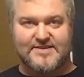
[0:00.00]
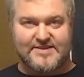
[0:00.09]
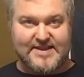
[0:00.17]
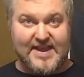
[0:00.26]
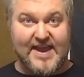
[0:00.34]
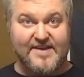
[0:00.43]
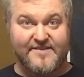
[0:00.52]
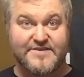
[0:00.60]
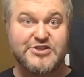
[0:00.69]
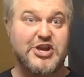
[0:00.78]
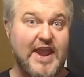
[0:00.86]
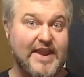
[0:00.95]
that have
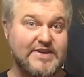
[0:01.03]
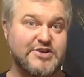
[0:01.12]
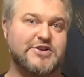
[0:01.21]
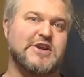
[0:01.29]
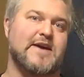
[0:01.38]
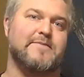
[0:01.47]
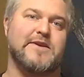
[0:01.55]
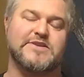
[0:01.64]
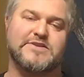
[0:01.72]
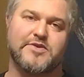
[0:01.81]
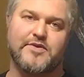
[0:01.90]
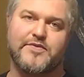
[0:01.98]
changed Japanese
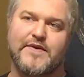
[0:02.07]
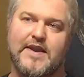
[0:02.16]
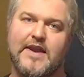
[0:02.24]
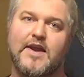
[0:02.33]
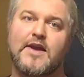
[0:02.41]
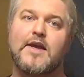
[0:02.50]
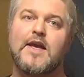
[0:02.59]
sword fighting.